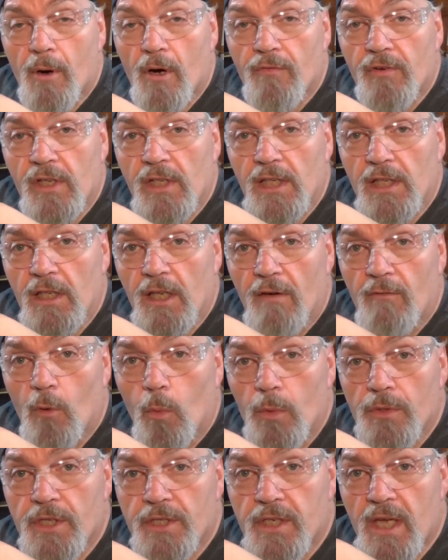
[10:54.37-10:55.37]
perfectly level
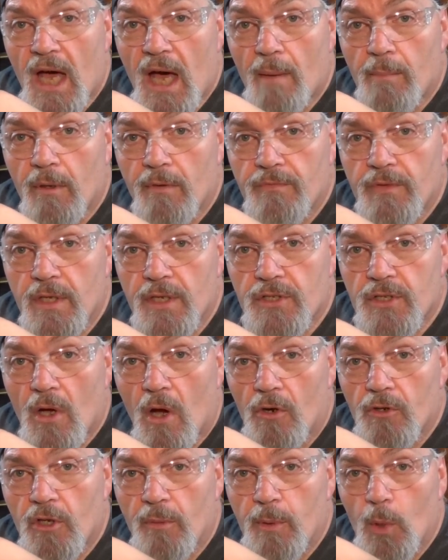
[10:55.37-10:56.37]
with the top of this
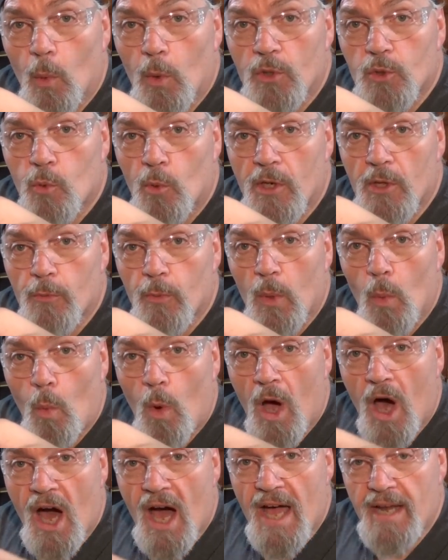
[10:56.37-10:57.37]
RW123
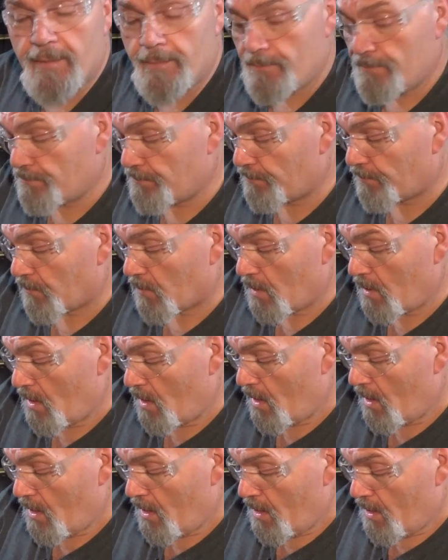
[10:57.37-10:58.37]
wad.
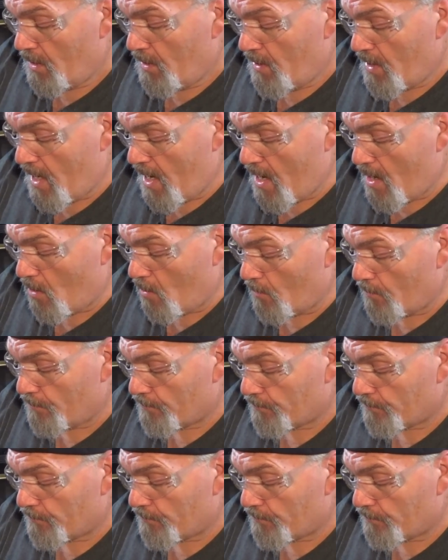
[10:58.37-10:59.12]
Now,